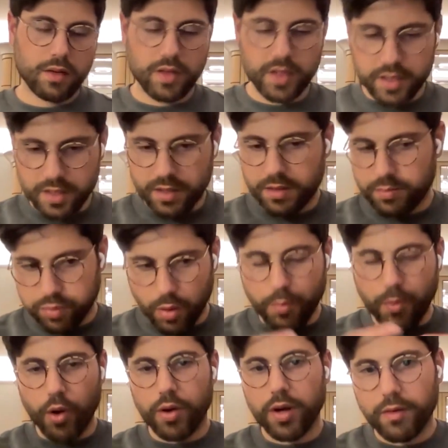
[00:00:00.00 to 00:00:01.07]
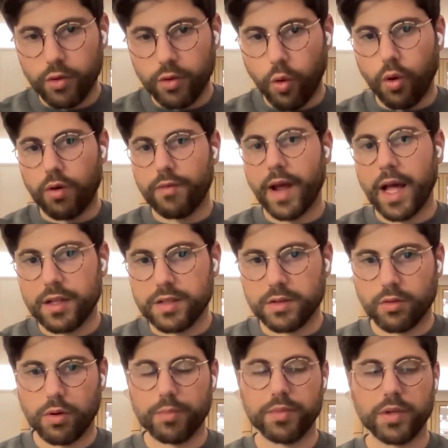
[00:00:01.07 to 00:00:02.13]
This is promoting core
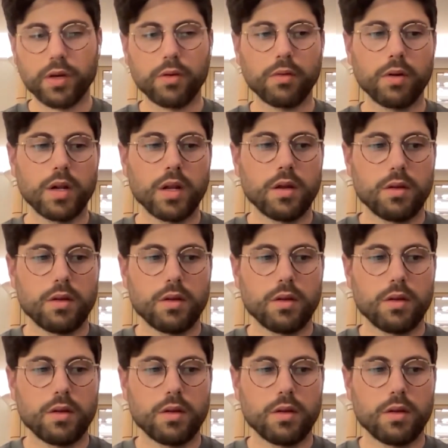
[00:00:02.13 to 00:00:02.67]
values of crypto